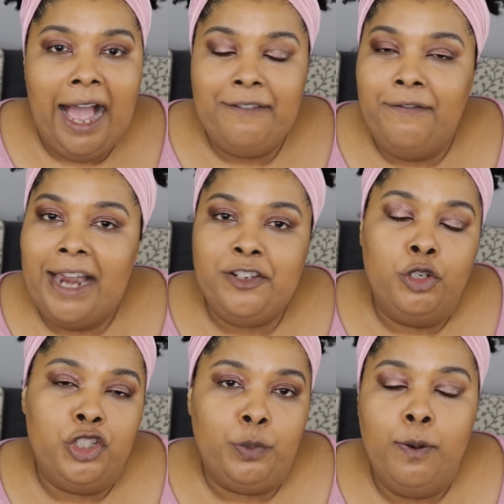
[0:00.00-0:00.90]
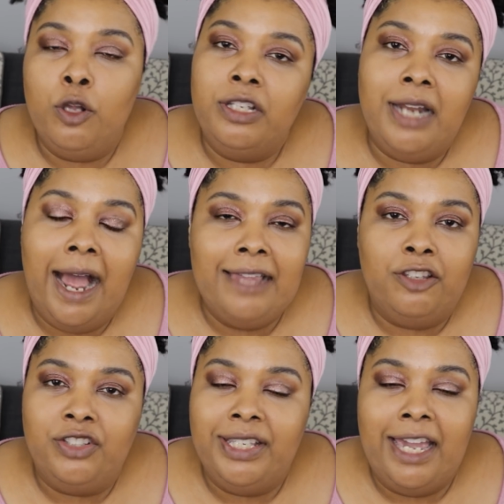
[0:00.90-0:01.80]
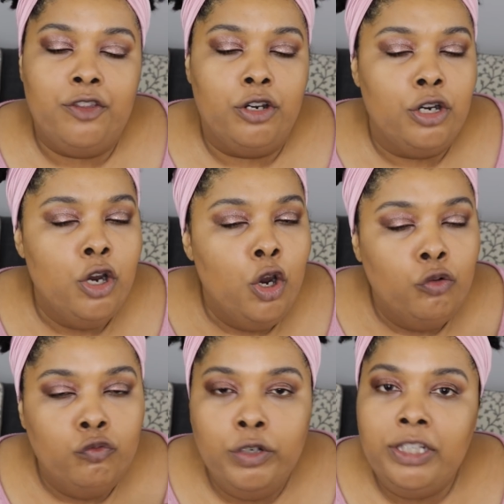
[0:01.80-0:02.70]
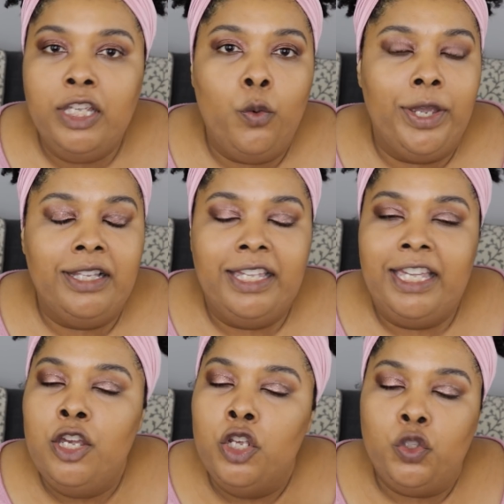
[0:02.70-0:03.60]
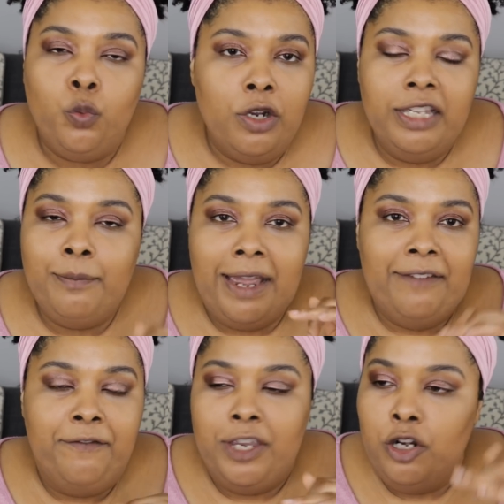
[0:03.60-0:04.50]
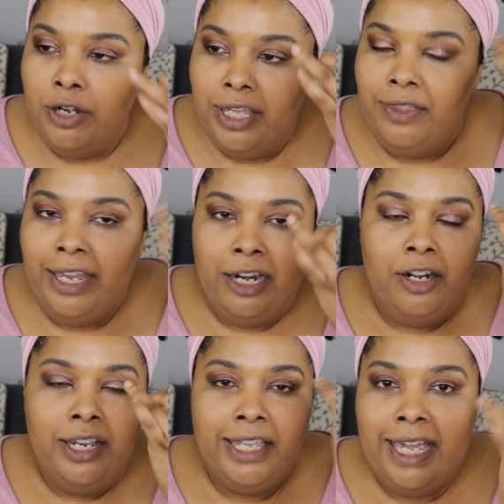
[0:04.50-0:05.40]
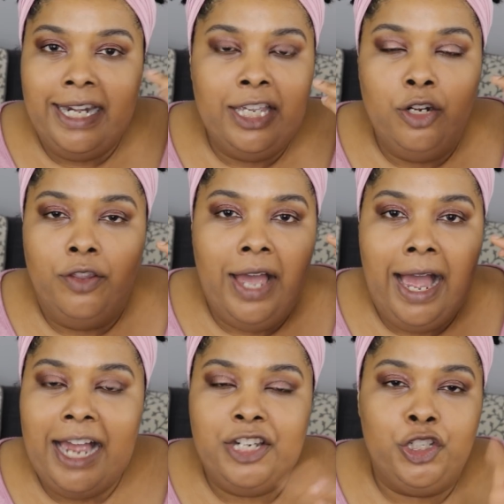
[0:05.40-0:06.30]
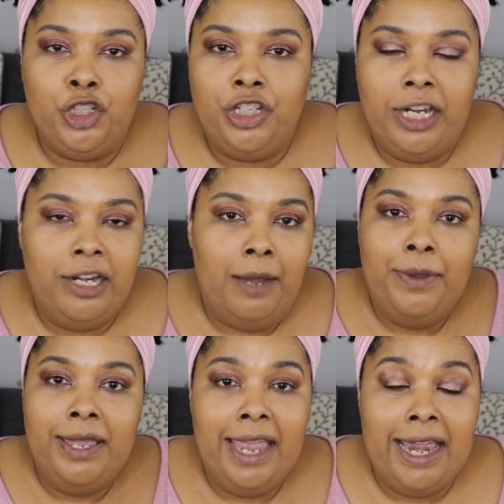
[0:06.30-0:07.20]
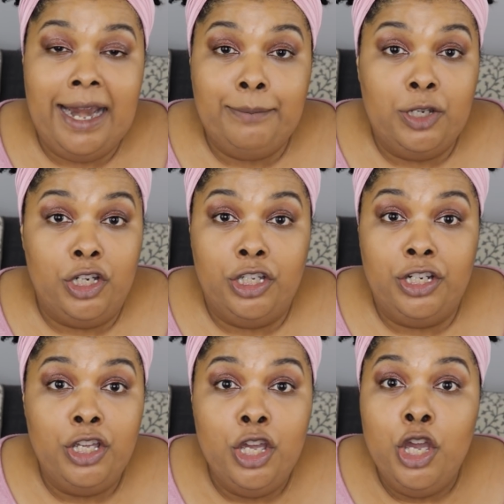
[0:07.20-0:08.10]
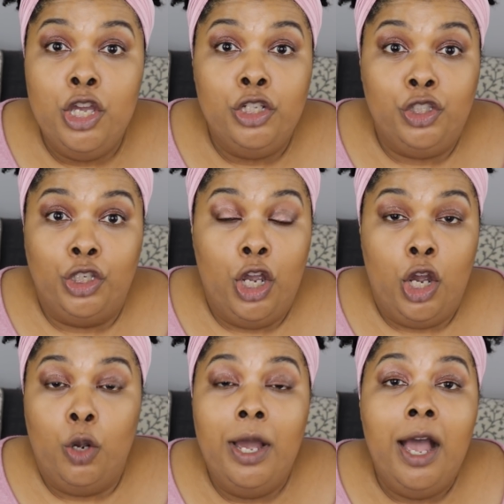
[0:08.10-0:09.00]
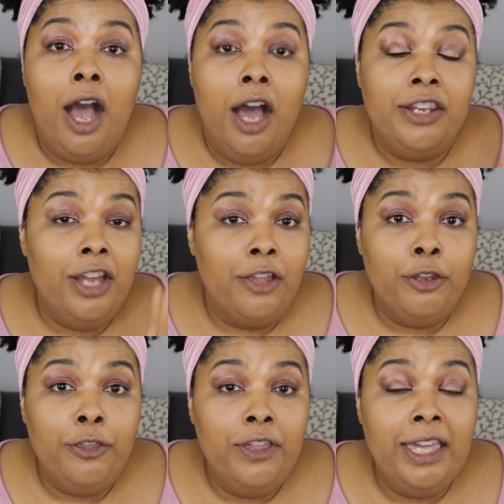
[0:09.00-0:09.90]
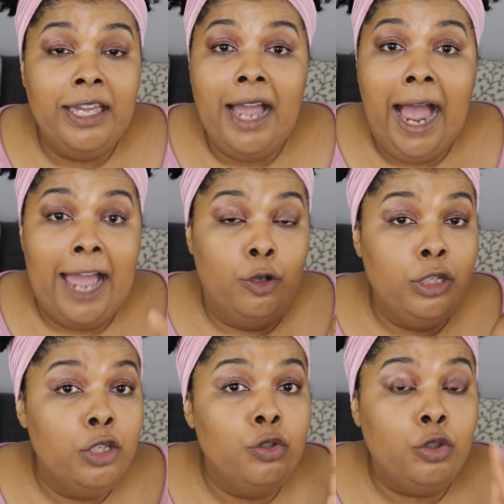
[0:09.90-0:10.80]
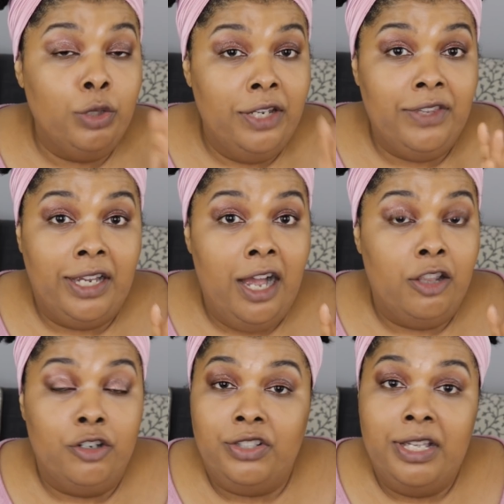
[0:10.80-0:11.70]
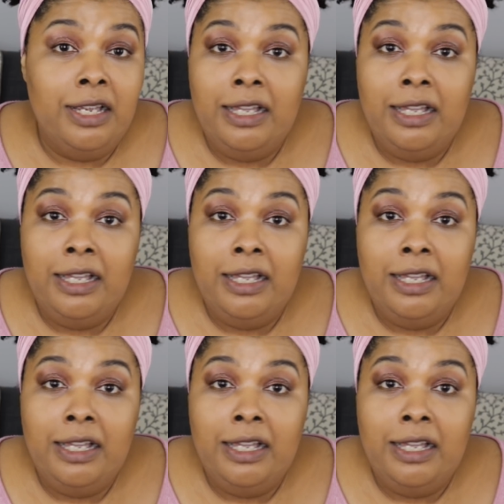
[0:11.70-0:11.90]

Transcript: I find you could just pull an eye look together really quickly, swirling my finger in there, getting it on the eye, zhuzhing it up, and I'm good to go. Another thing, I only use three of the colors.